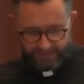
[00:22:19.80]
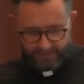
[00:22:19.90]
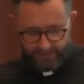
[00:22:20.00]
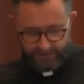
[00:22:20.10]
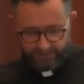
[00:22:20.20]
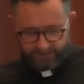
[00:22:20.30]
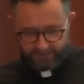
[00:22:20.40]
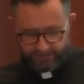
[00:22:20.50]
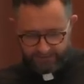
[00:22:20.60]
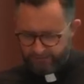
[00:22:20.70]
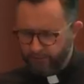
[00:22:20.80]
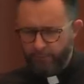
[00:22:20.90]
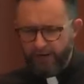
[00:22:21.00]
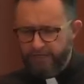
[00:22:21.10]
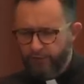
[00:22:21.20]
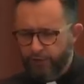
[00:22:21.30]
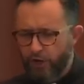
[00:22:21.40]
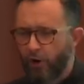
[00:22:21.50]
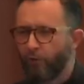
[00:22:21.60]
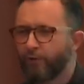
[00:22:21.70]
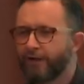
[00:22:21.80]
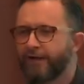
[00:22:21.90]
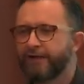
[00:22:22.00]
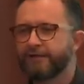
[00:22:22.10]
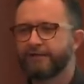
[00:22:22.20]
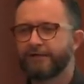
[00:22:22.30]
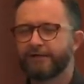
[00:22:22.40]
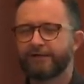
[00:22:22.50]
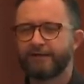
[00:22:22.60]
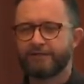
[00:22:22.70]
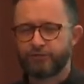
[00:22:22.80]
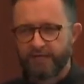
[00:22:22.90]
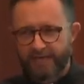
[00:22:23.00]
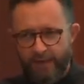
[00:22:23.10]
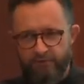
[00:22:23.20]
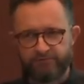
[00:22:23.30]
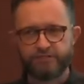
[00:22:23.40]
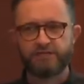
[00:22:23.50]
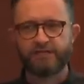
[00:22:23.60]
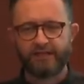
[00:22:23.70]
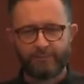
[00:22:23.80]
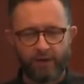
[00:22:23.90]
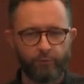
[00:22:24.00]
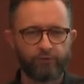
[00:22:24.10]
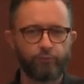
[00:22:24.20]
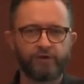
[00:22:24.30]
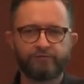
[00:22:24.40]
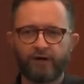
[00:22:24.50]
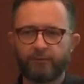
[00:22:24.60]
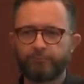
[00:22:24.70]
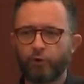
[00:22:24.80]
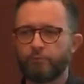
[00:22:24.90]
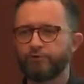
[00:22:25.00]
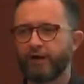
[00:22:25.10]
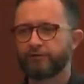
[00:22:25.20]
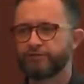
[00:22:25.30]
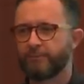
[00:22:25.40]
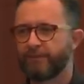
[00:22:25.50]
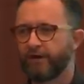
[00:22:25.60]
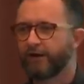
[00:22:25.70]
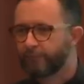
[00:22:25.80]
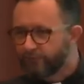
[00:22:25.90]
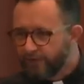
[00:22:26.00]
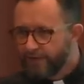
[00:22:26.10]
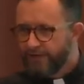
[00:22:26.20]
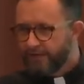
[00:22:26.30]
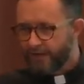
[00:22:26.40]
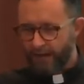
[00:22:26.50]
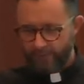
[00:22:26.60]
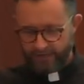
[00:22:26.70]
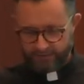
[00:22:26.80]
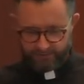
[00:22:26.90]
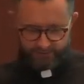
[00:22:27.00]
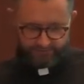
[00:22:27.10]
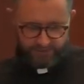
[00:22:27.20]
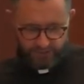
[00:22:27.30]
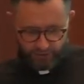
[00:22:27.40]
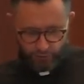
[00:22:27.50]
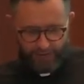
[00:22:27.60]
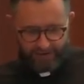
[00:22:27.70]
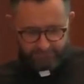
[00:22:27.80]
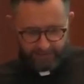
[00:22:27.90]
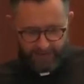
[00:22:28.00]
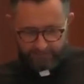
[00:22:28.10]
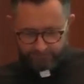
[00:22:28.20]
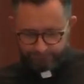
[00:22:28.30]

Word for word: uh, about a year ago. And, uh, and so they came and visited and they met with one of our program directors up there. And I was on my visit soon after that,